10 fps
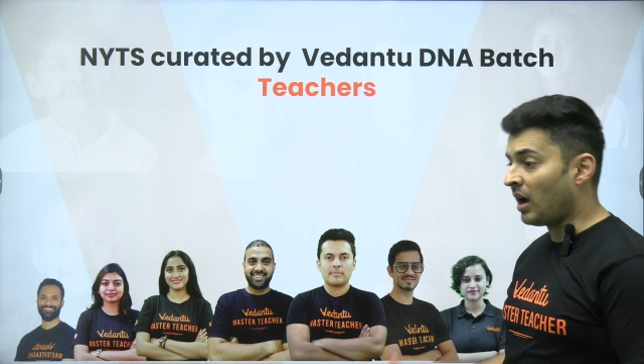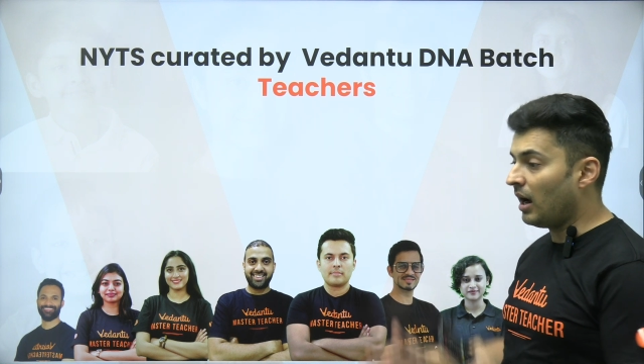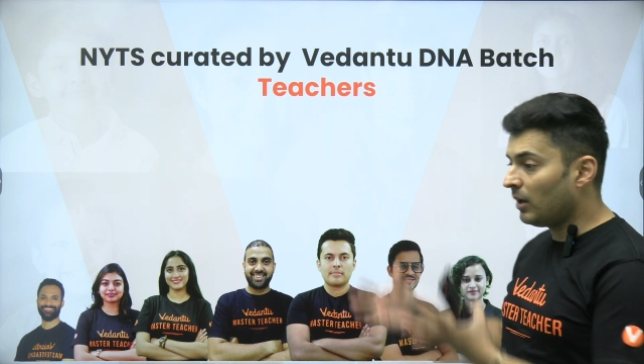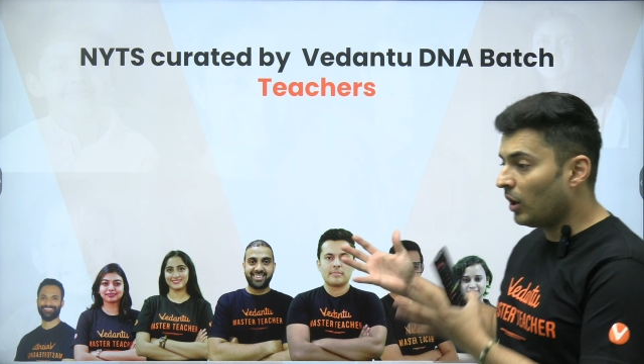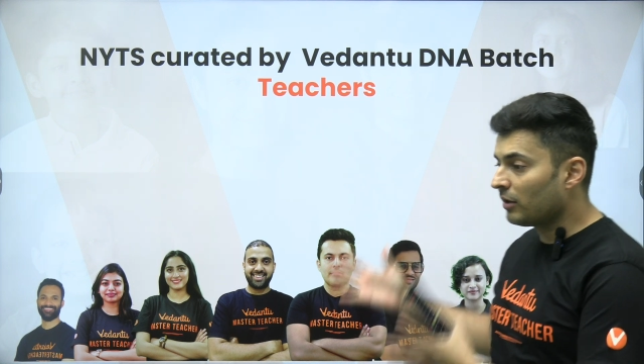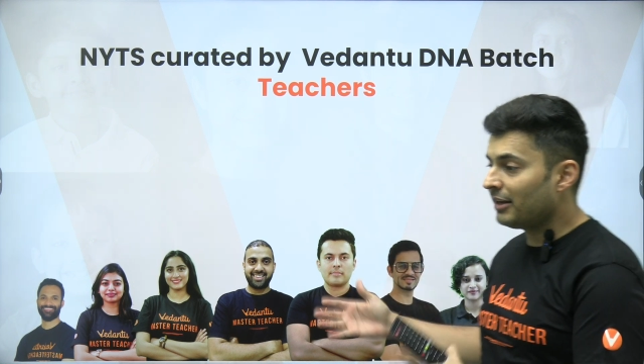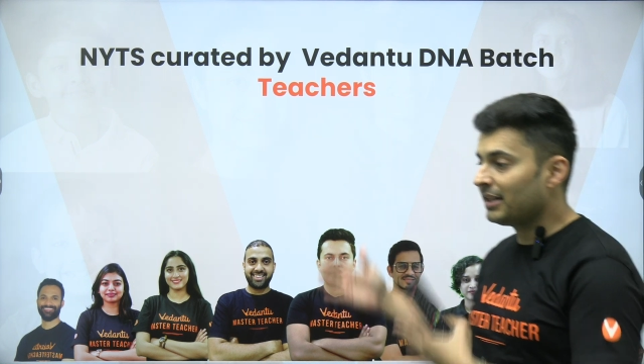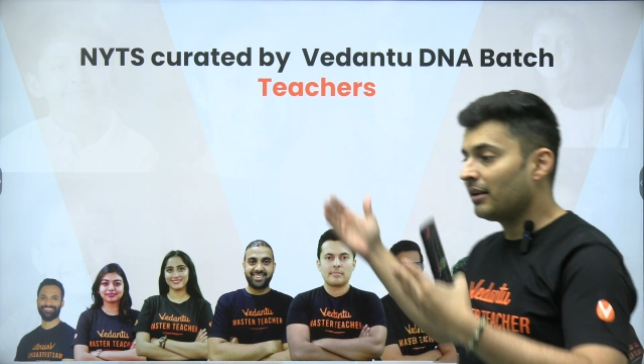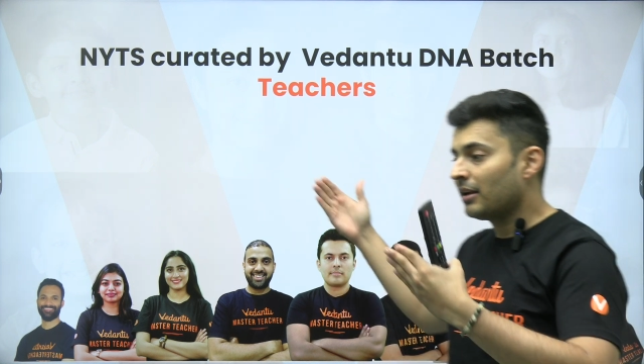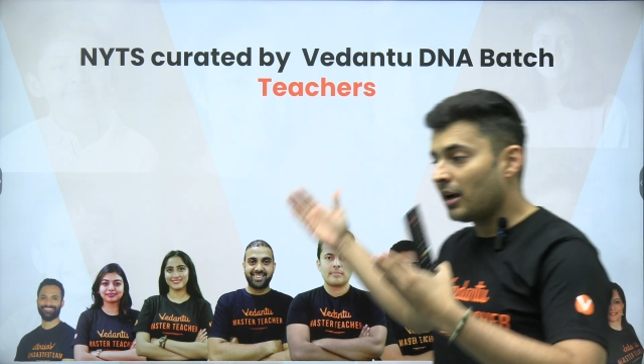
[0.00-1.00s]
along
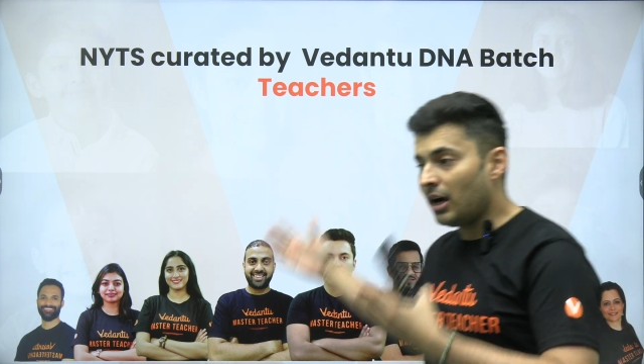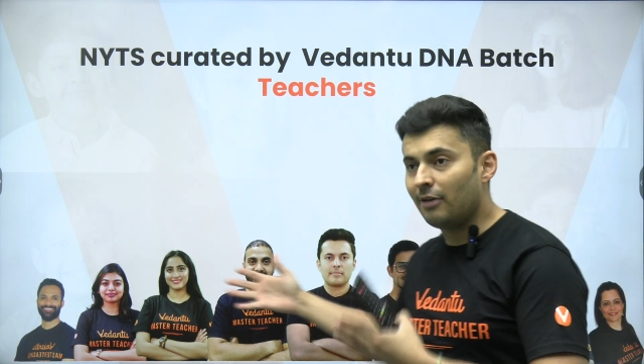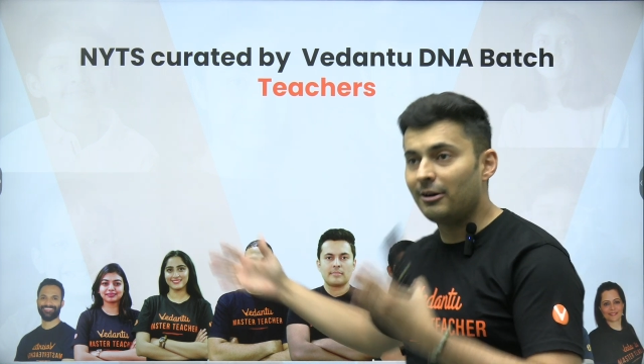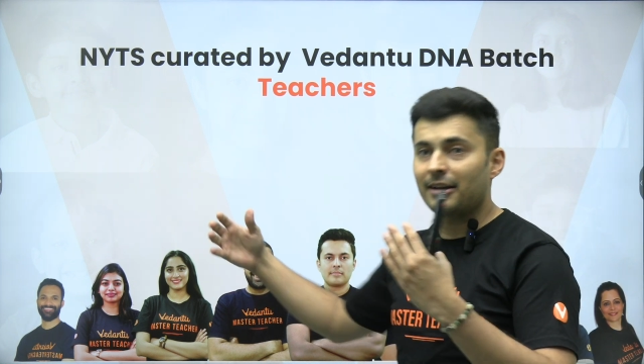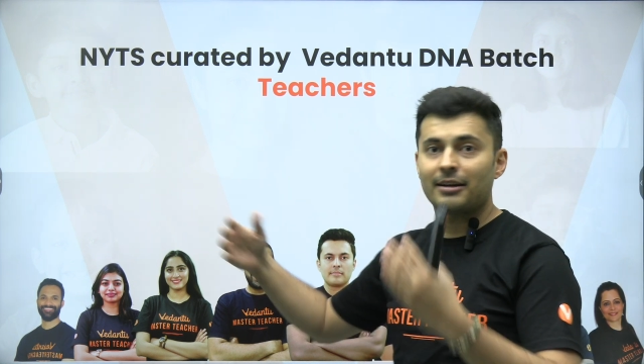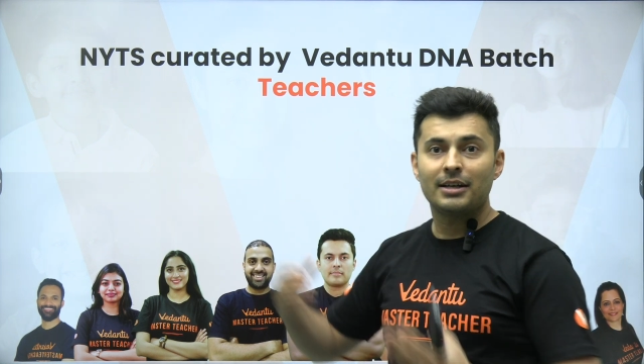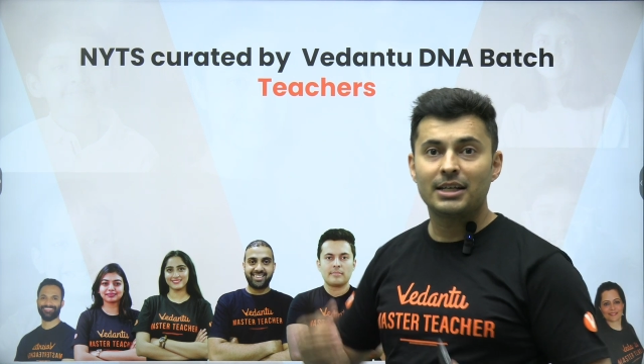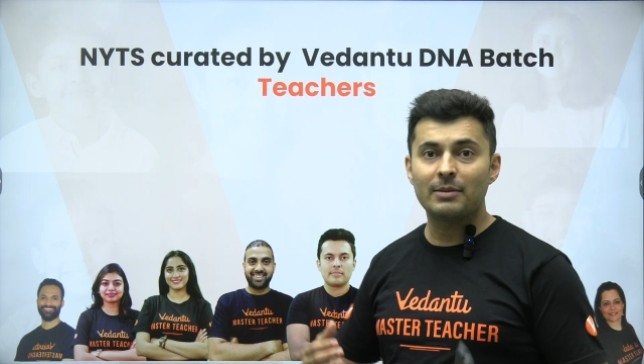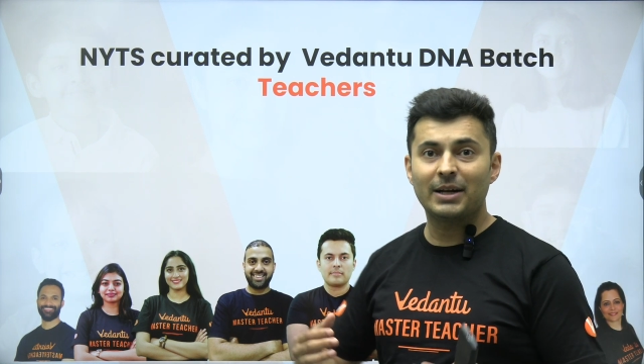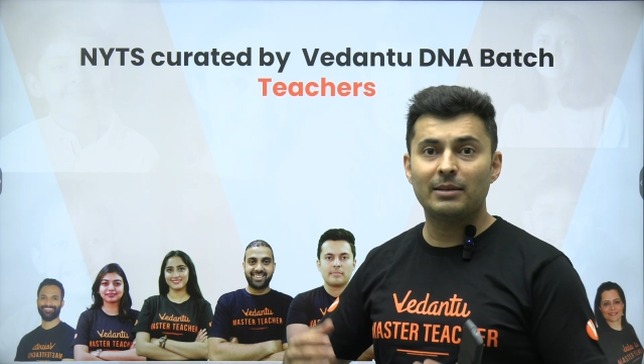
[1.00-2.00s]
with our
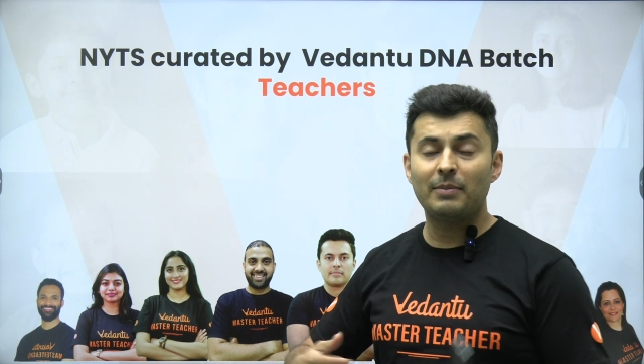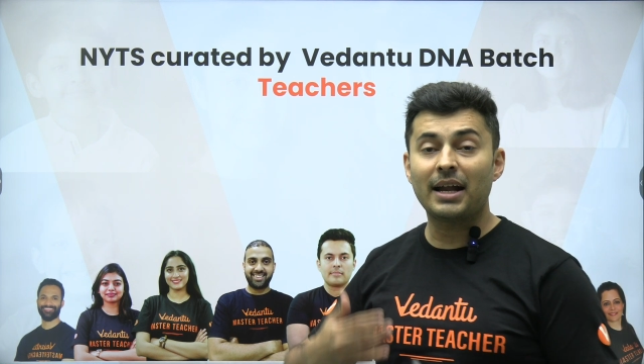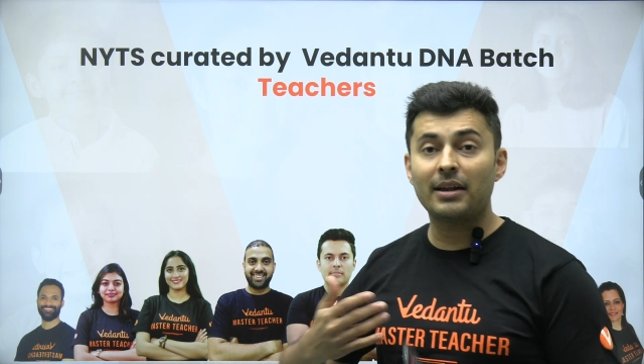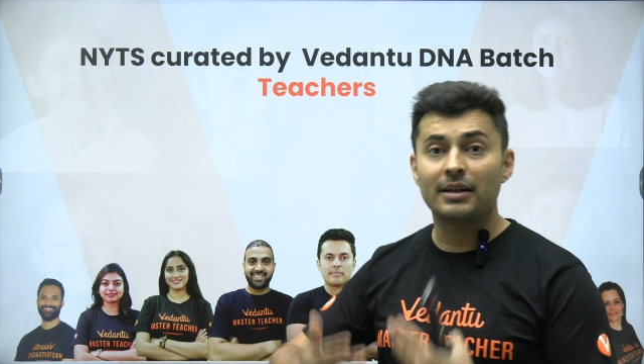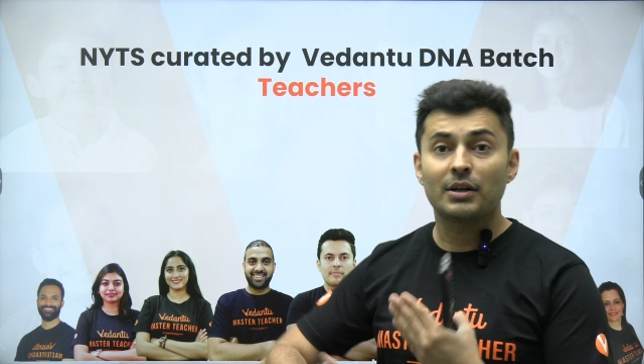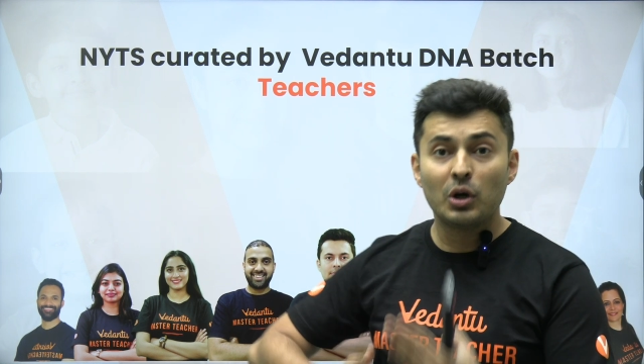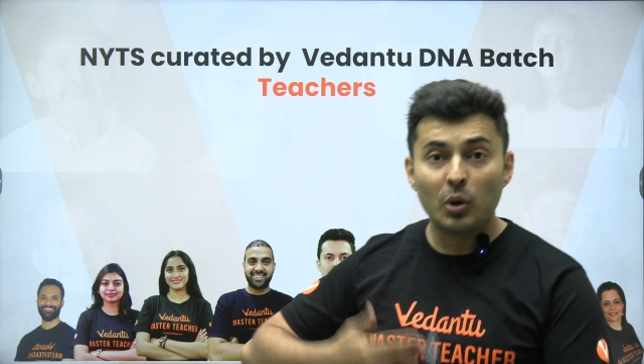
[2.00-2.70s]
team at the backend